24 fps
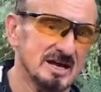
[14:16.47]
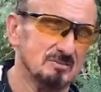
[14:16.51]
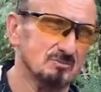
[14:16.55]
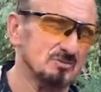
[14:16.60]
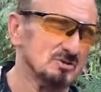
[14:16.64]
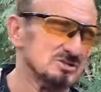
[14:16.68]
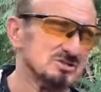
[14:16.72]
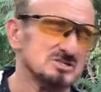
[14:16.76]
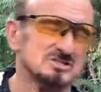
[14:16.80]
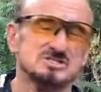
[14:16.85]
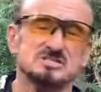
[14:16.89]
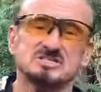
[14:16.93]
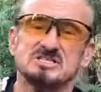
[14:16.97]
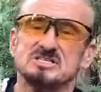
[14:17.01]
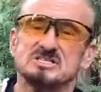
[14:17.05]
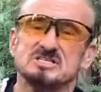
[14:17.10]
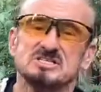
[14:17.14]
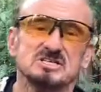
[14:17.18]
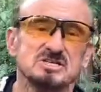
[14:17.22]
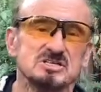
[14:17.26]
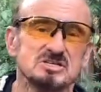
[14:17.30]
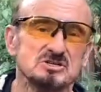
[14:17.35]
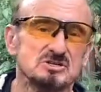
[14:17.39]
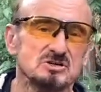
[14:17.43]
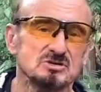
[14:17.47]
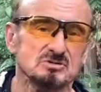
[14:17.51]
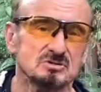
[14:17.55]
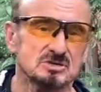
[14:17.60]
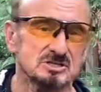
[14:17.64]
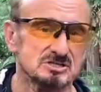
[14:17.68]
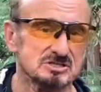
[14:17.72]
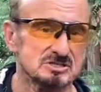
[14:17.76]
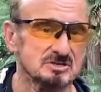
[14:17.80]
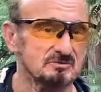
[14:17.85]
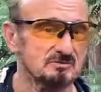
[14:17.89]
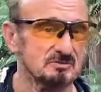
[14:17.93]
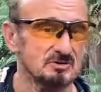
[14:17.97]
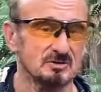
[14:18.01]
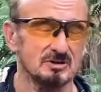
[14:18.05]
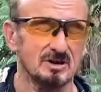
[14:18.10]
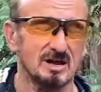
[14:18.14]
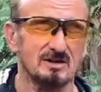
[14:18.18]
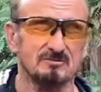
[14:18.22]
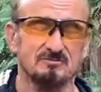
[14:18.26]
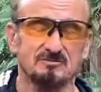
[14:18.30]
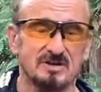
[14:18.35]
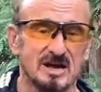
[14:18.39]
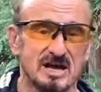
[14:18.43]
which is easy to do, because if you're
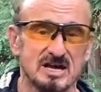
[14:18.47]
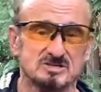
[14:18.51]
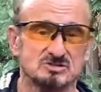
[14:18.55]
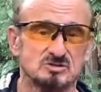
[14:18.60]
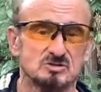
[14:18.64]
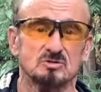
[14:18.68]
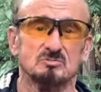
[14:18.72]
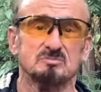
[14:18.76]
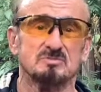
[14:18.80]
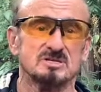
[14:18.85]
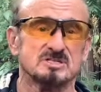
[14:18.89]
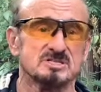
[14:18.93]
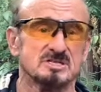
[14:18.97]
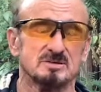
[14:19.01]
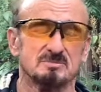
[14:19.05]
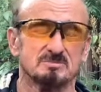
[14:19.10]
not fast, you'll miss it.